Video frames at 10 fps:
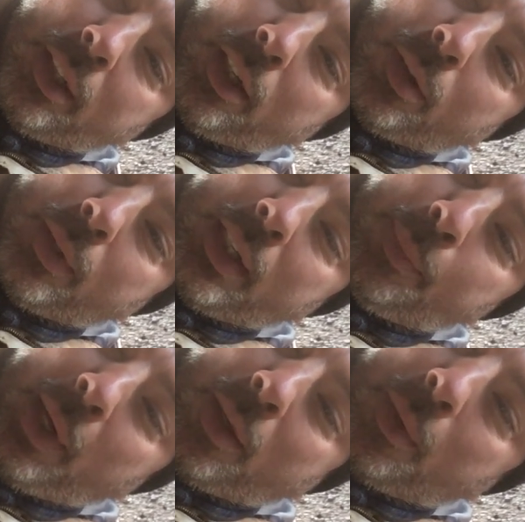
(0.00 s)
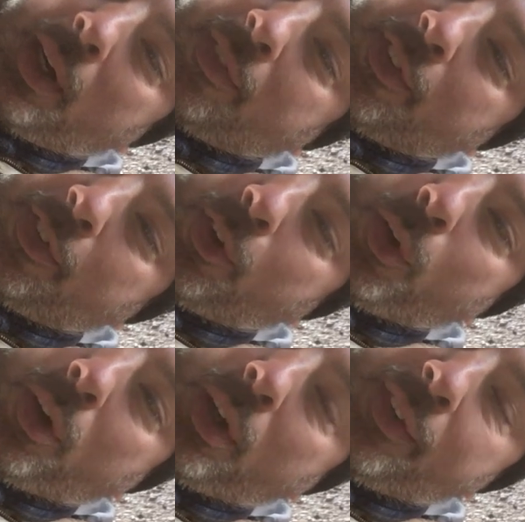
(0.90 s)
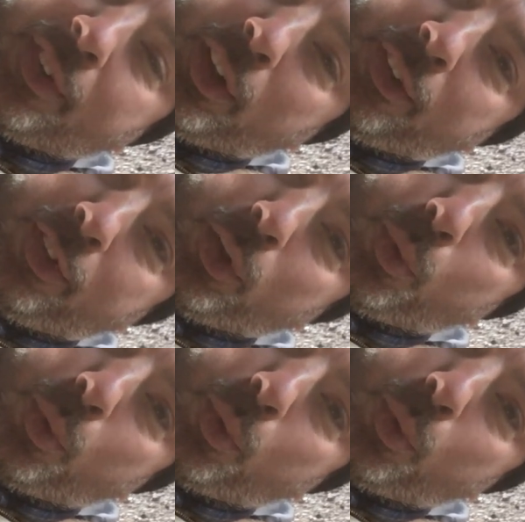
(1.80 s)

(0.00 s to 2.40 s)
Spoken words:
eBay or whatever for, if you